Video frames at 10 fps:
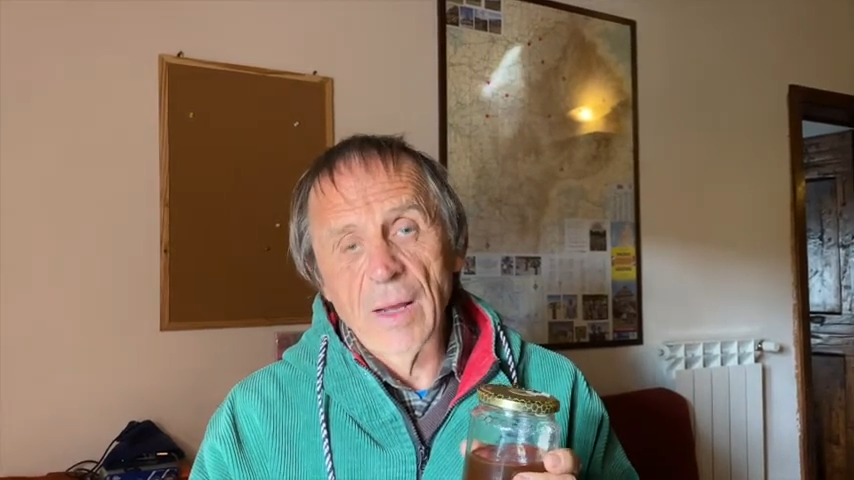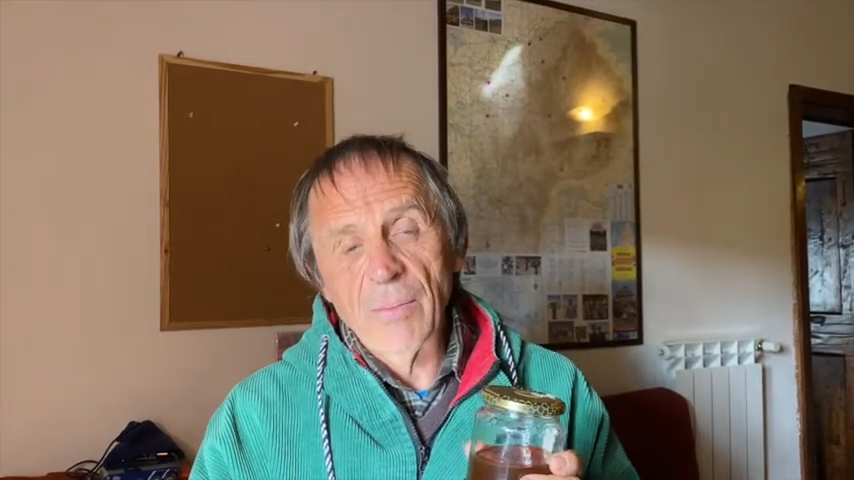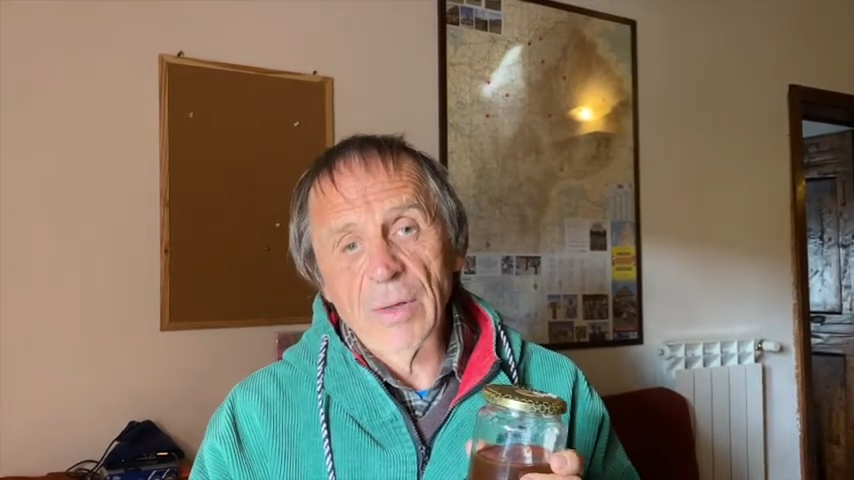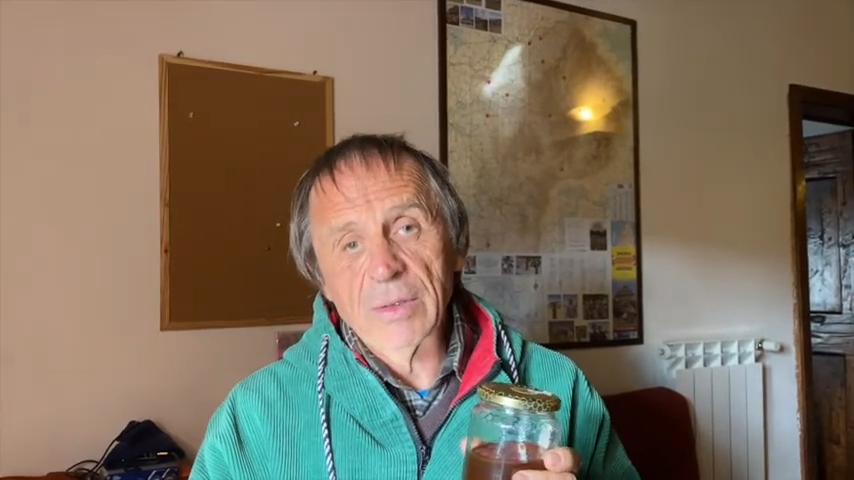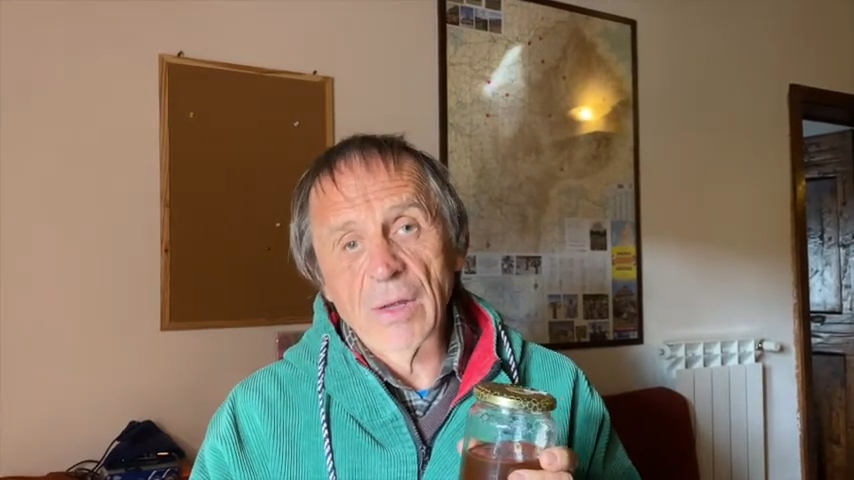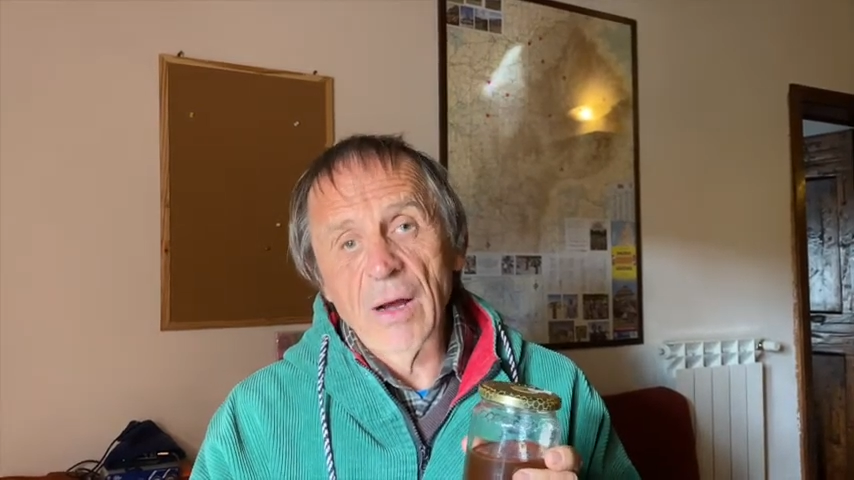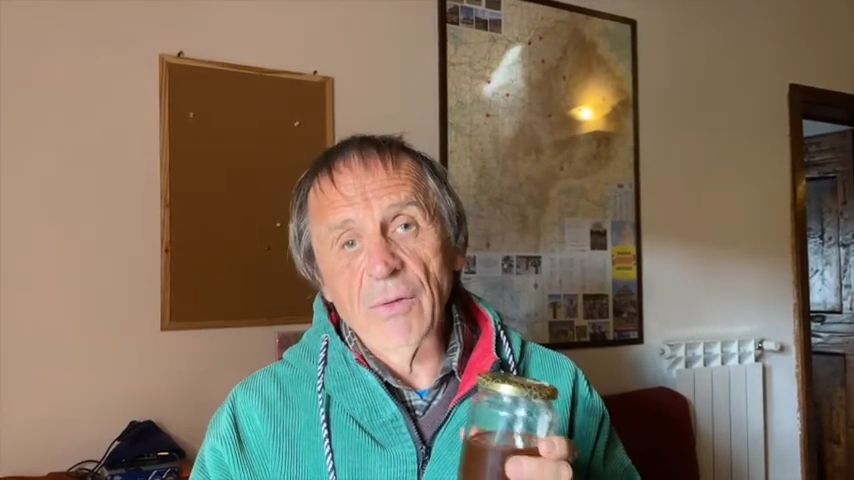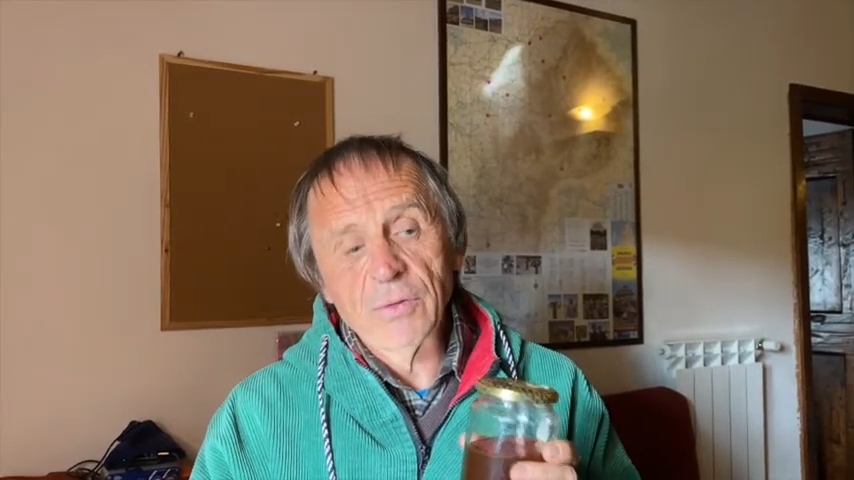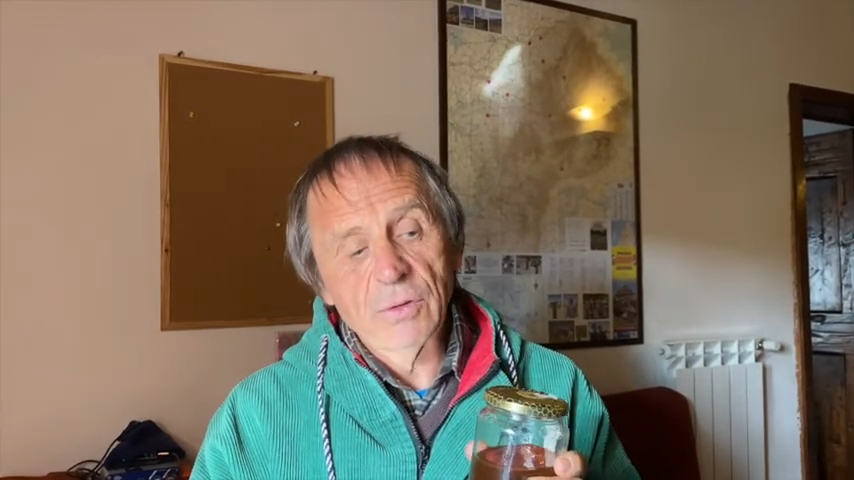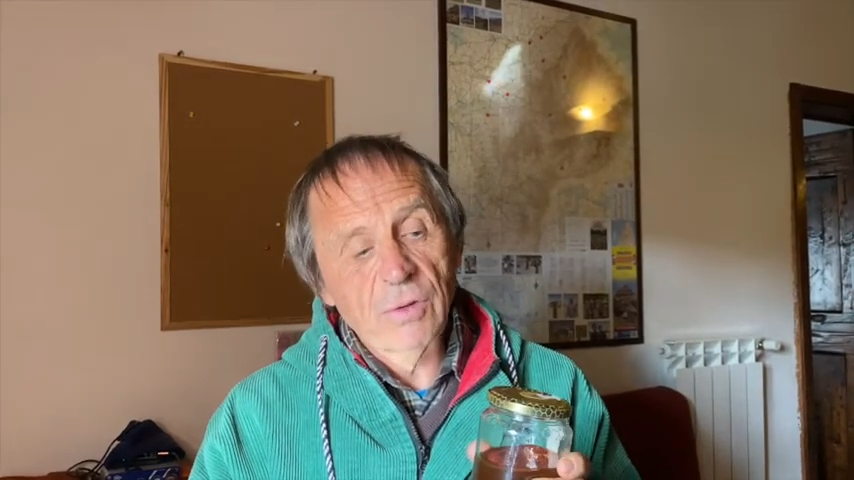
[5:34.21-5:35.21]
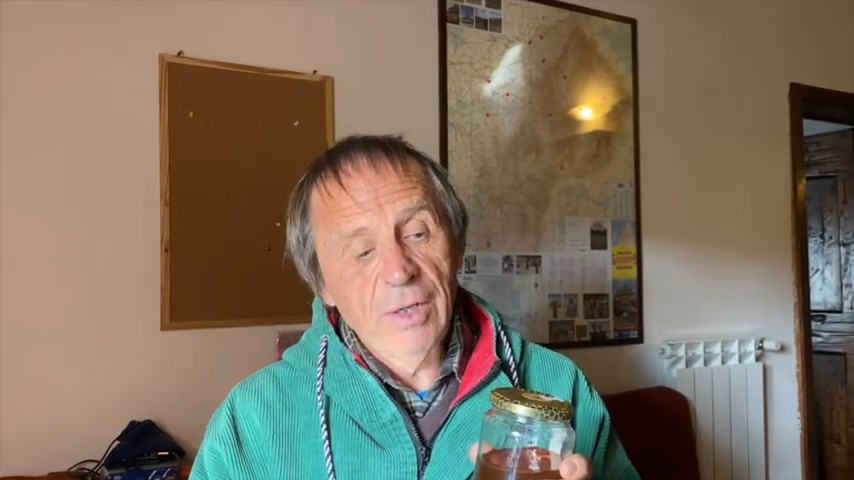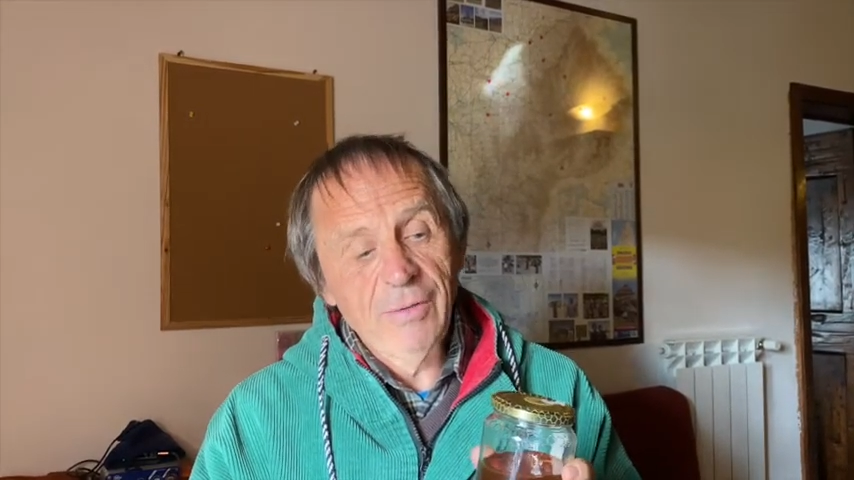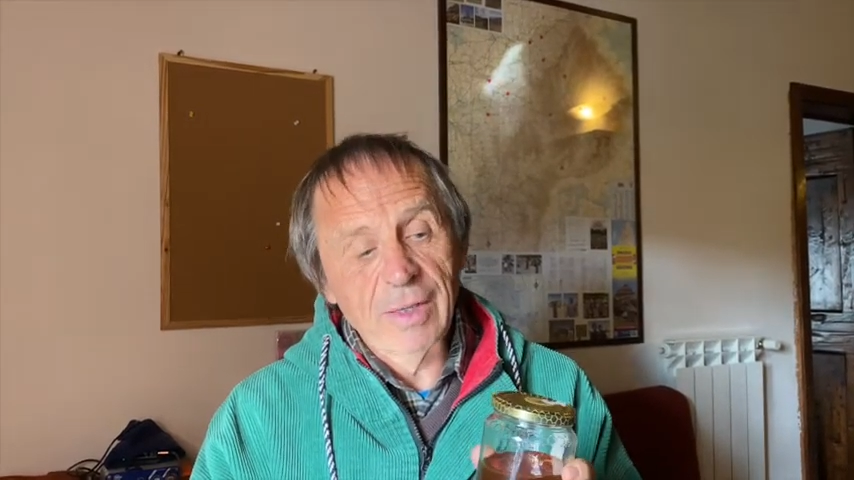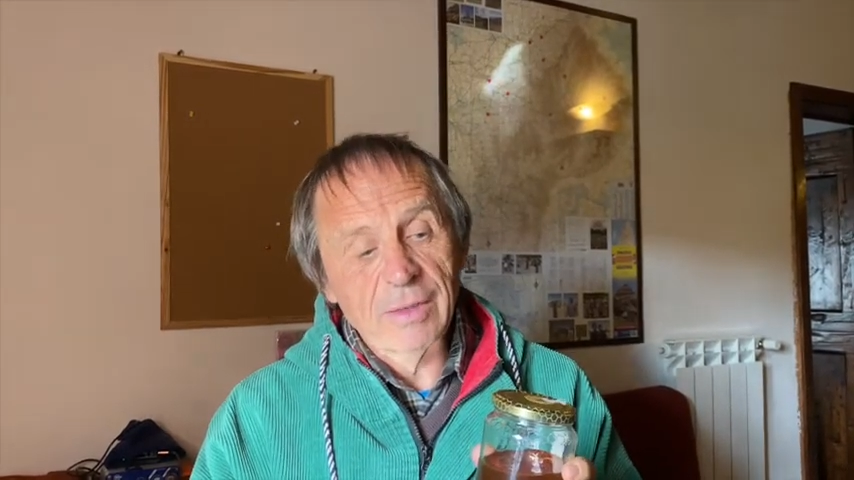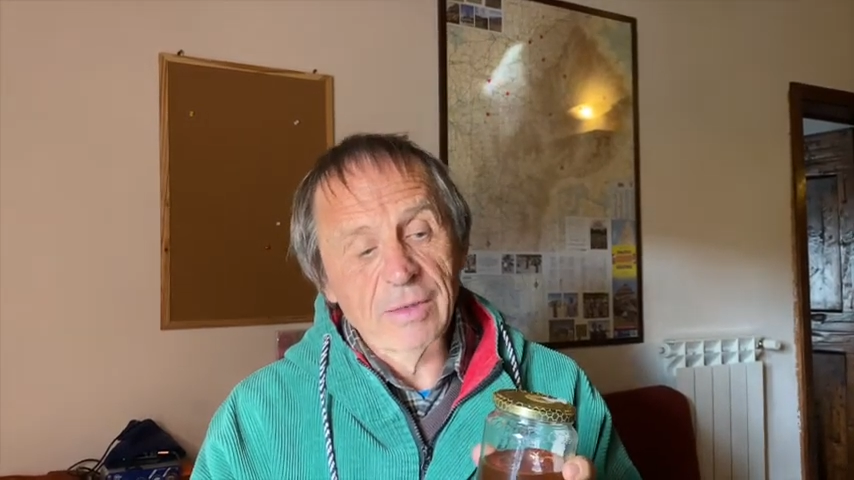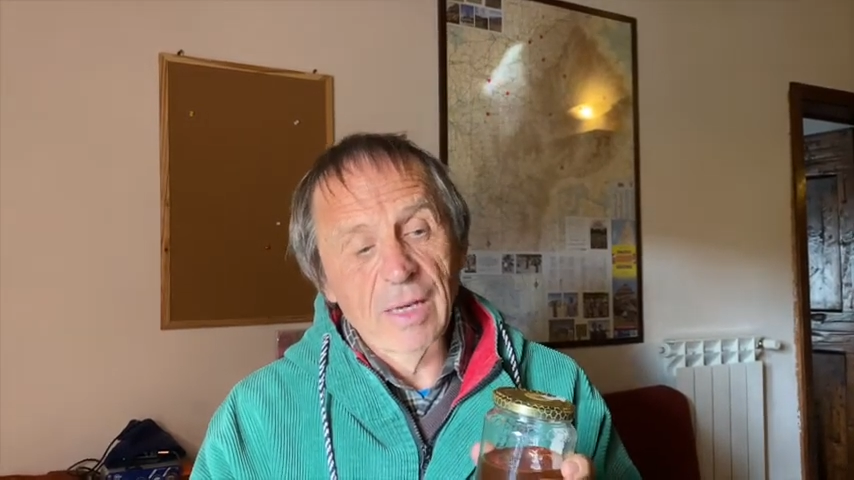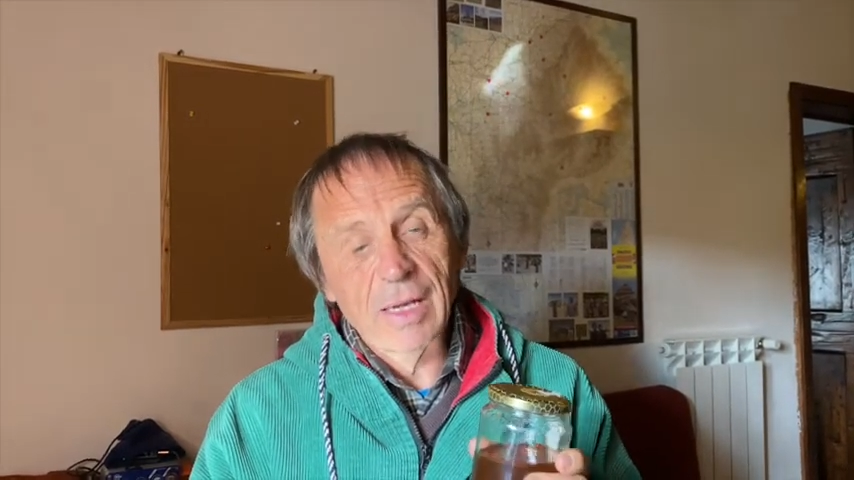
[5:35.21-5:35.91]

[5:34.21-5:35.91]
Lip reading: But after 3 weeks,